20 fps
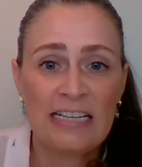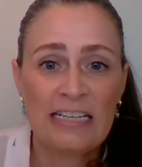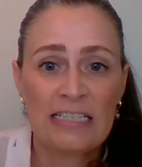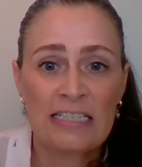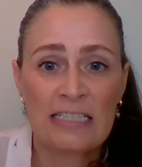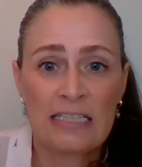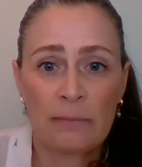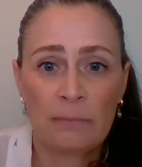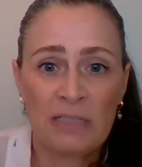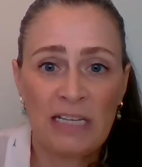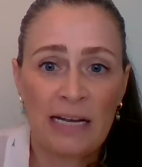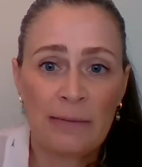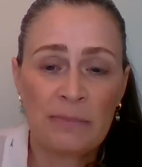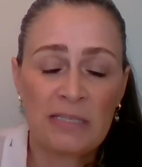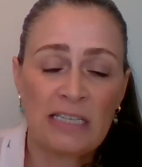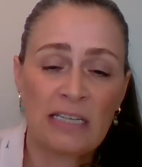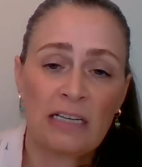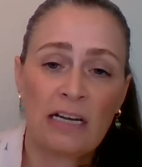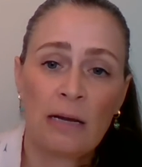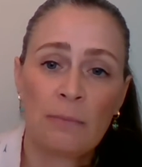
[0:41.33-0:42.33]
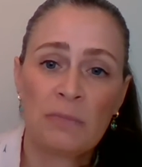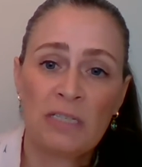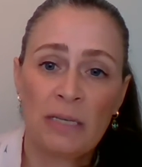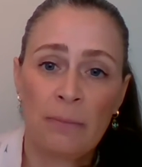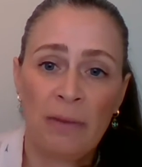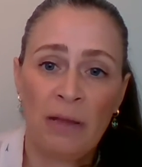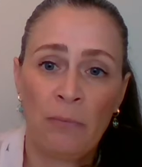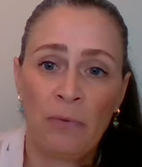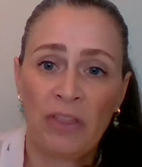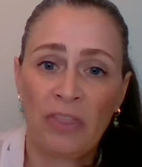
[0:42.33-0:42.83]
Sometimes they'll come to
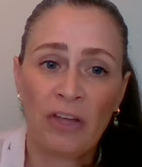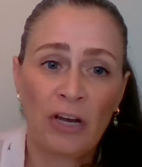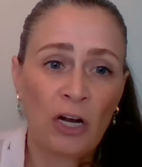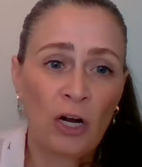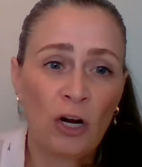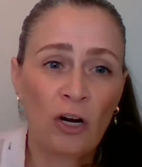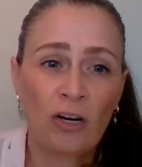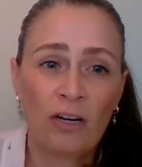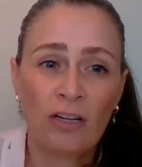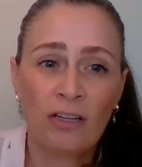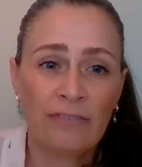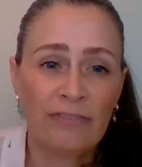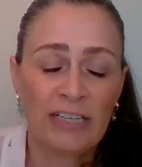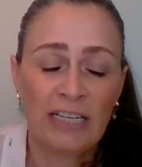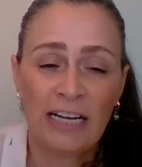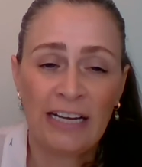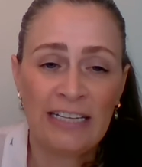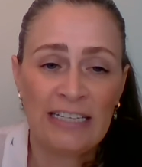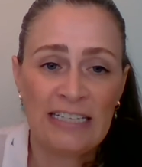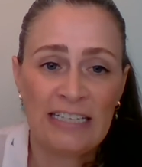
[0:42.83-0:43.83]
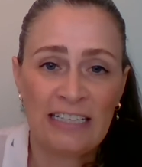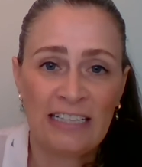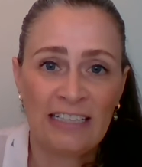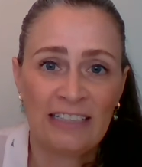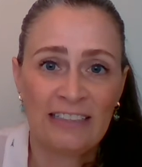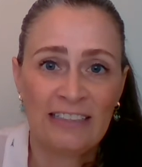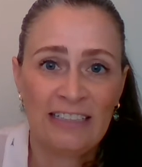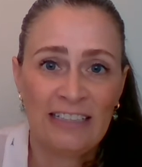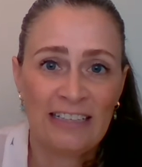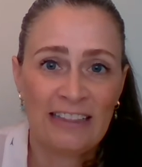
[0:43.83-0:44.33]
me with a kernel of an
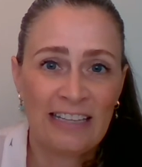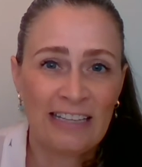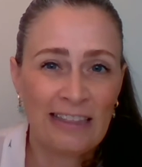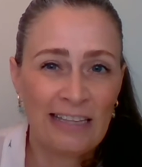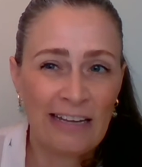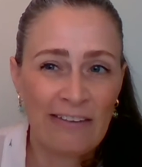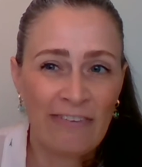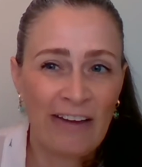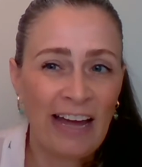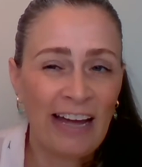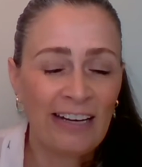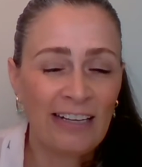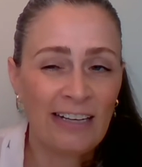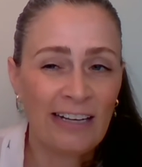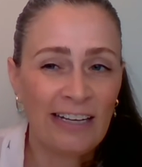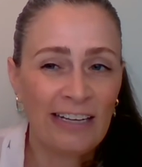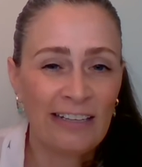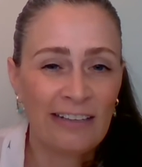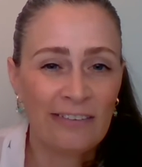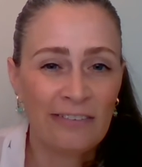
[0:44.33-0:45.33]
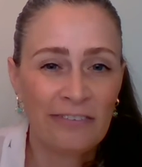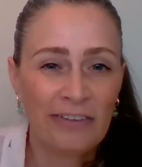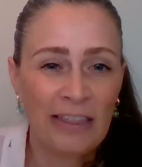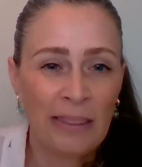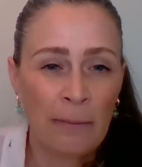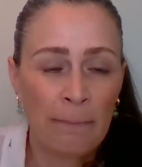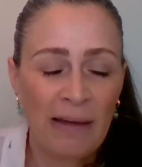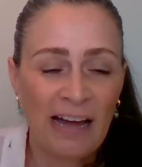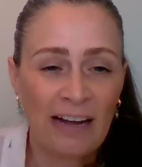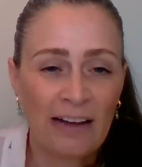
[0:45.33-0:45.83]
idea that they've had kind of in
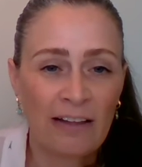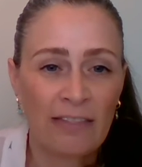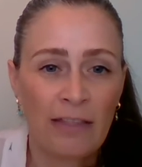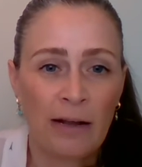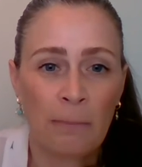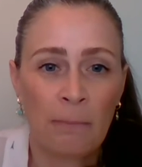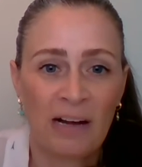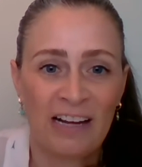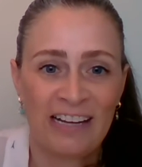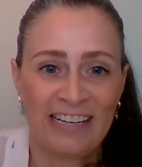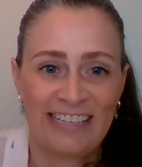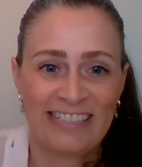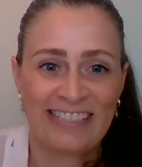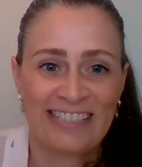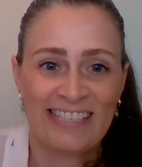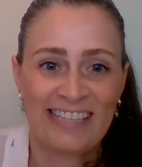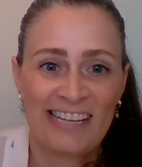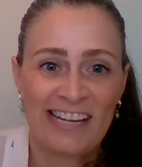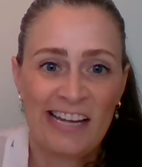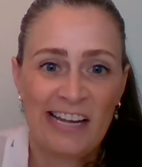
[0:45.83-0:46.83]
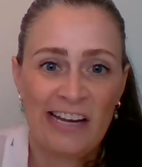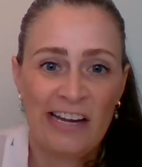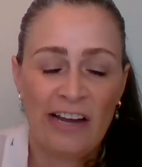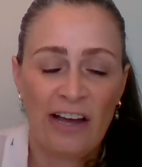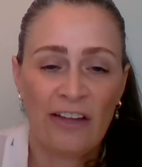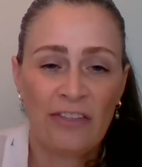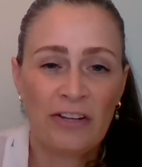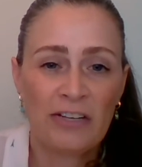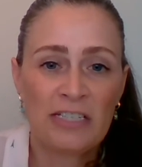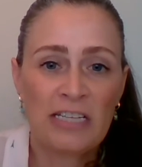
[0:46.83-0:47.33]
the back of their minds.
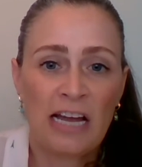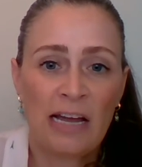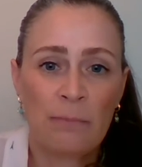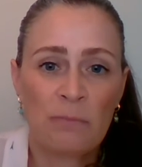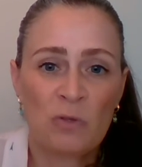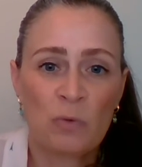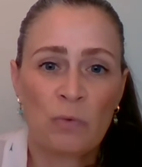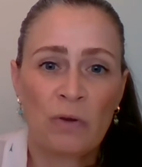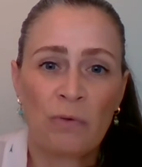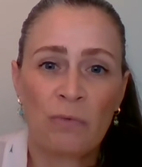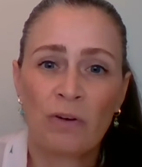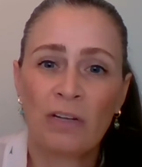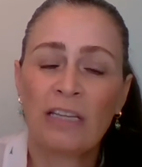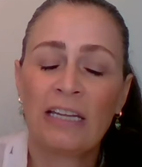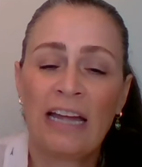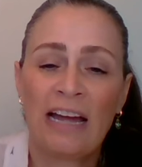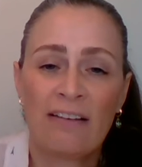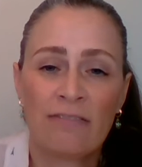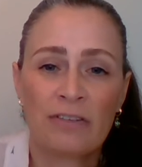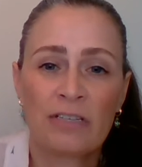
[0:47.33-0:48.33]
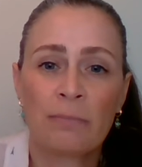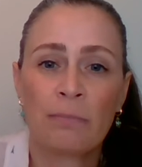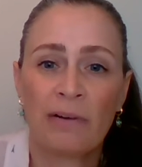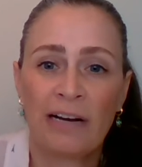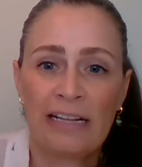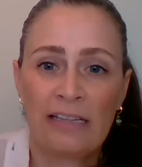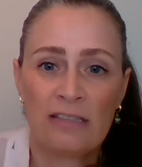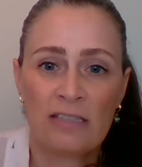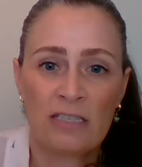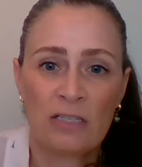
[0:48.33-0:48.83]
Other times we really have to
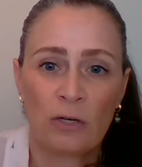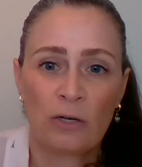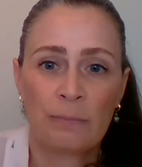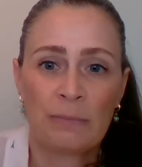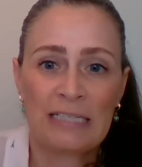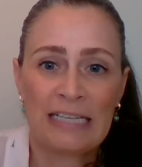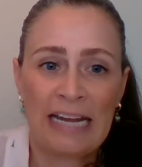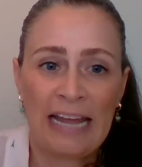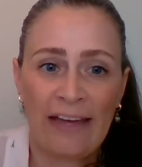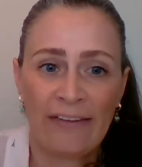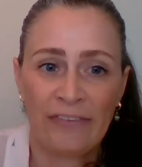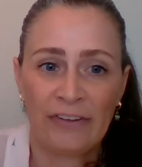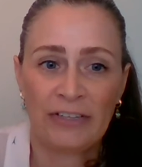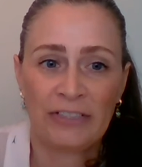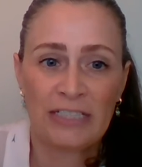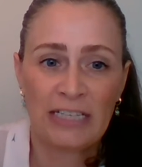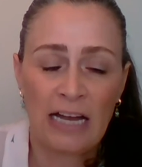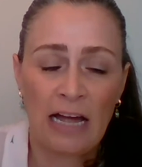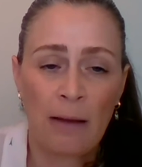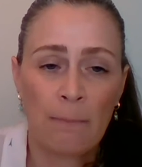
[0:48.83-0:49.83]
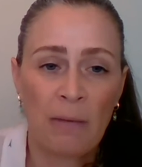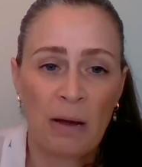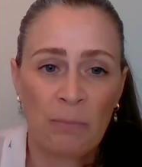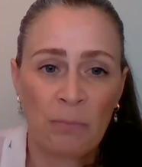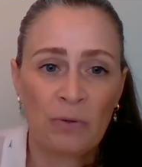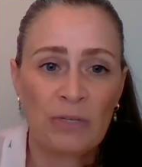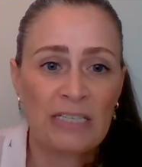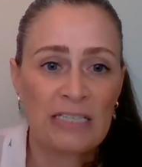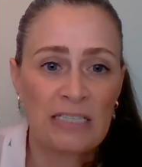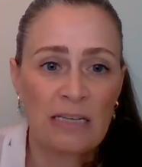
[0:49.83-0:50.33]
brainstorm together to come
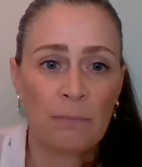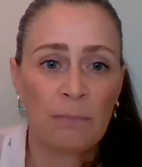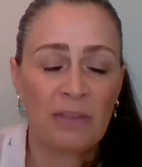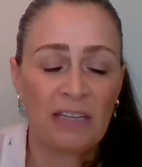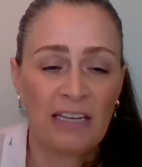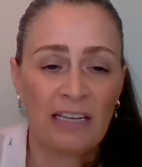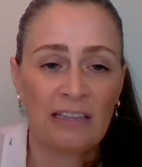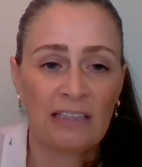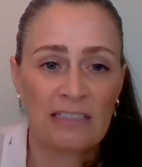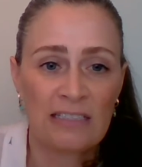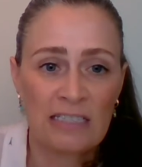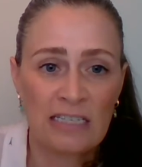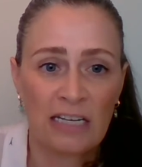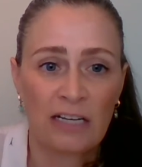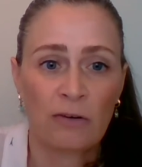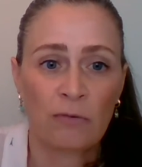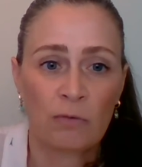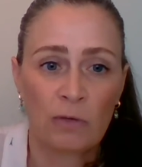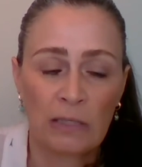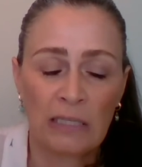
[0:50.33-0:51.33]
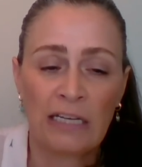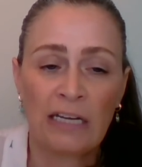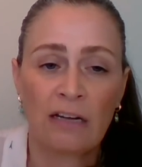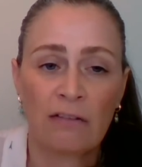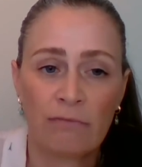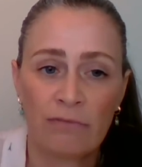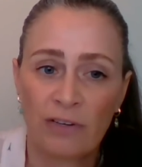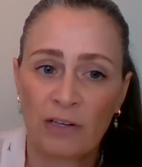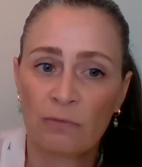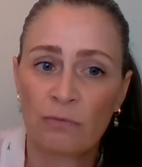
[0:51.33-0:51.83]
up with something that's going to really
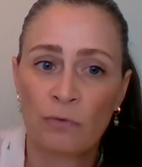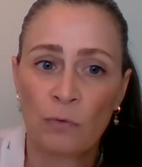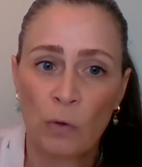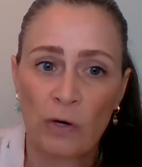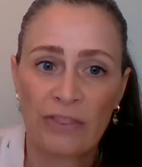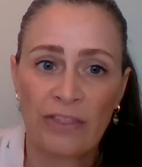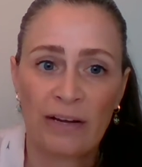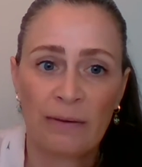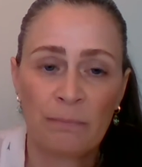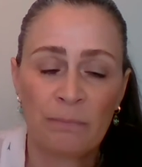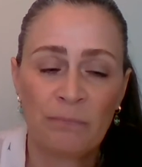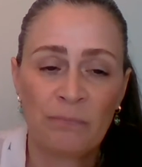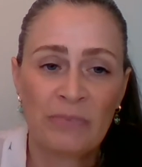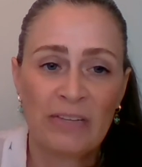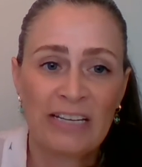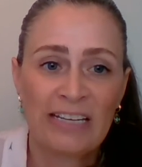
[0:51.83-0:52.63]
convert for them.